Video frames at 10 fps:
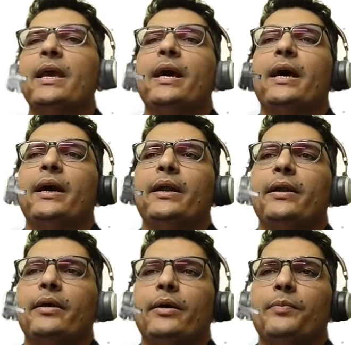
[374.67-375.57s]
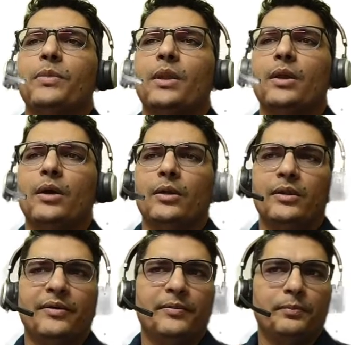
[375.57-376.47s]
And
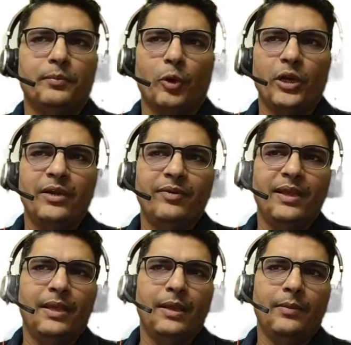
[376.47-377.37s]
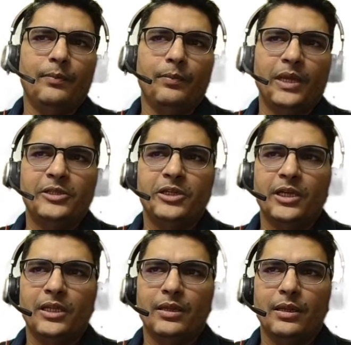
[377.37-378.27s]
the point we mentioned
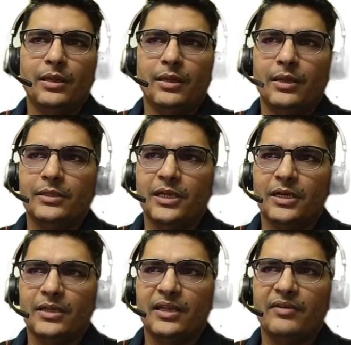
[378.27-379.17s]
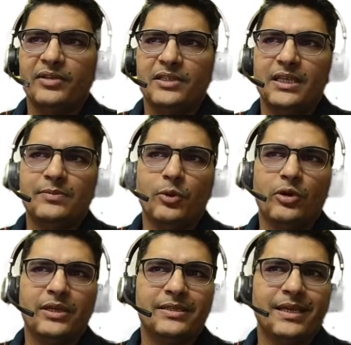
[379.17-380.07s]
in Jagrati Avasthi's
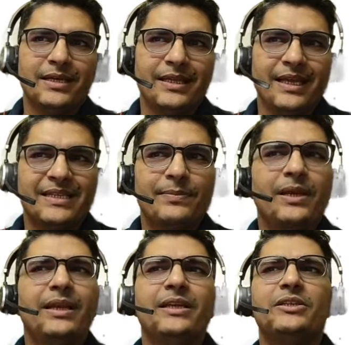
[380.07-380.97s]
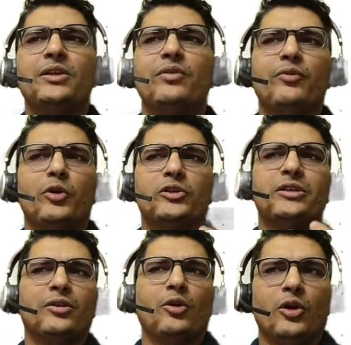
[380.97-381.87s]
book is that the explanation was
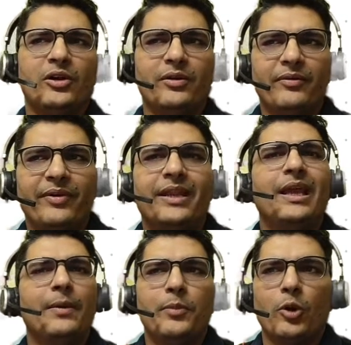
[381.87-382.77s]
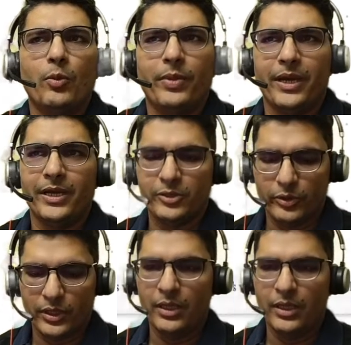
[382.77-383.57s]
not very appropriate. So the